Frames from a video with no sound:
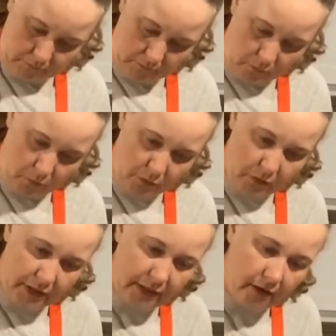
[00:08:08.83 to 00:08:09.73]
We
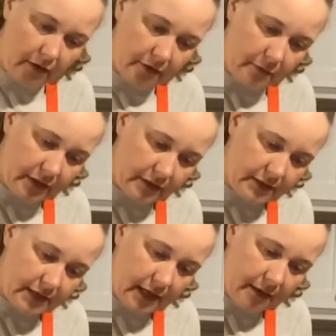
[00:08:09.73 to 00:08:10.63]
want it all the way to the
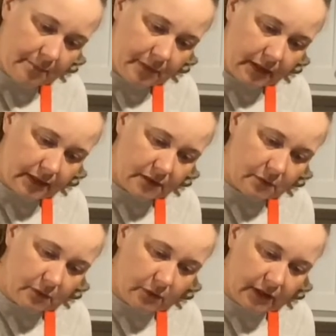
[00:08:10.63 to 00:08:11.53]
top because we
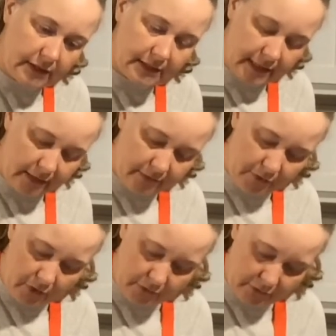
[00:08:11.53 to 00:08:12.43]
want it to kind of
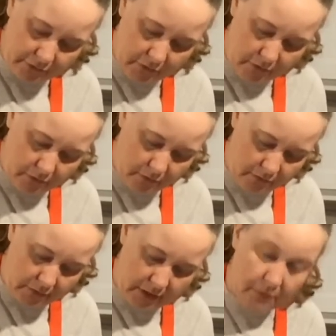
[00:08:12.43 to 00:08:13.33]
overflow,
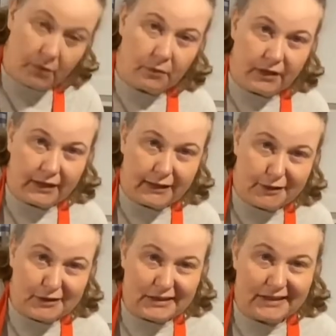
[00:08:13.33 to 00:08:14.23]
right? We want to get
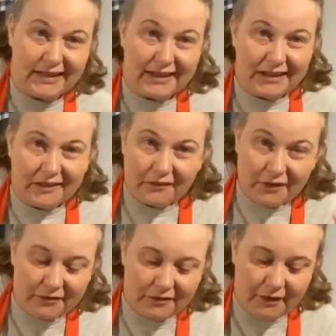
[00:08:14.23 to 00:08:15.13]
those
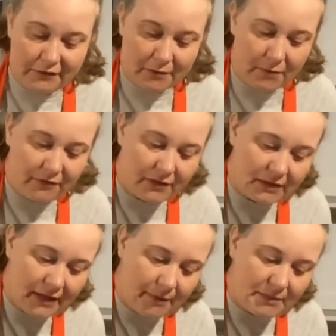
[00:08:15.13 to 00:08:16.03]
fun, fluffy muffin
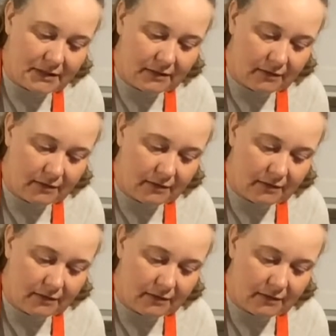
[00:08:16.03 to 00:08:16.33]
tops.